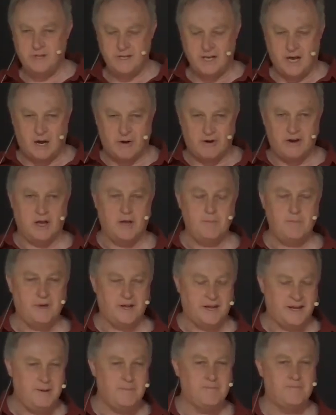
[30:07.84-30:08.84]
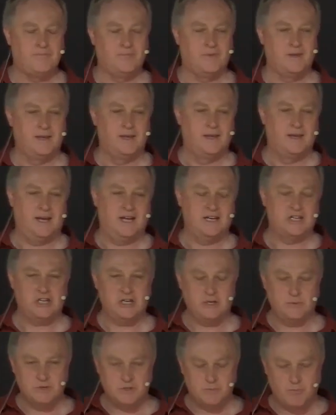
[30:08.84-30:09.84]
with the RNIB and
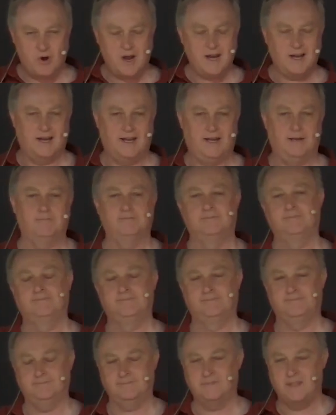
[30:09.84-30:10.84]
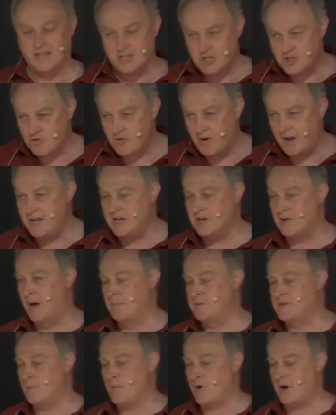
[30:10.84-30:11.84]
she was brailing. And they trained her
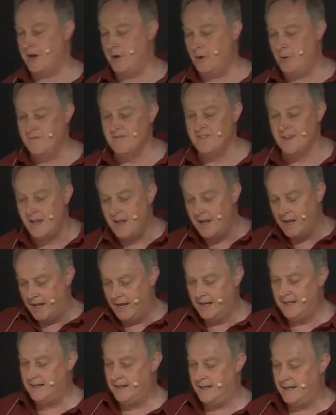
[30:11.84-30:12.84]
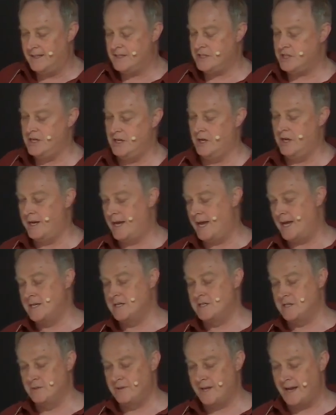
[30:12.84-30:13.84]
up to braille and she learned how to
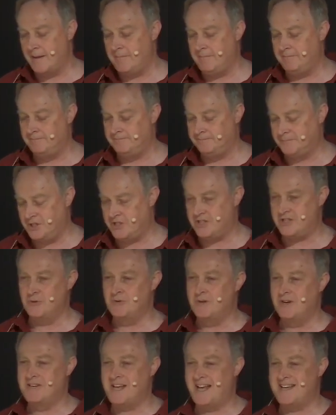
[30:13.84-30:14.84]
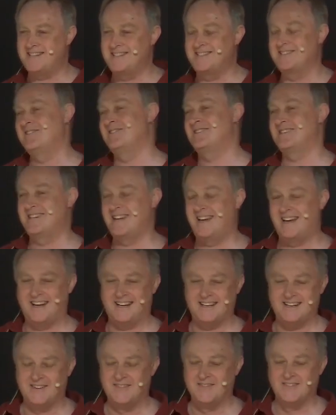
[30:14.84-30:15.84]
do that. She still knows how to do it
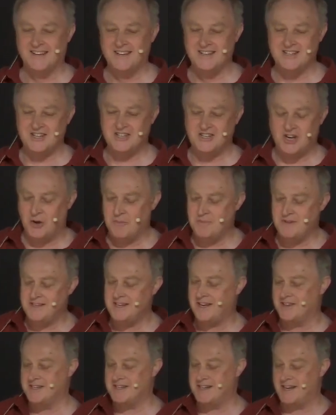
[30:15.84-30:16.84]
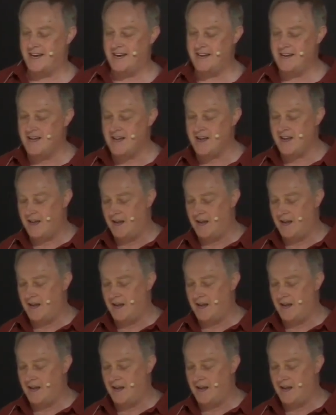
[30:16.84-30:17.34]
today. She told me the other day,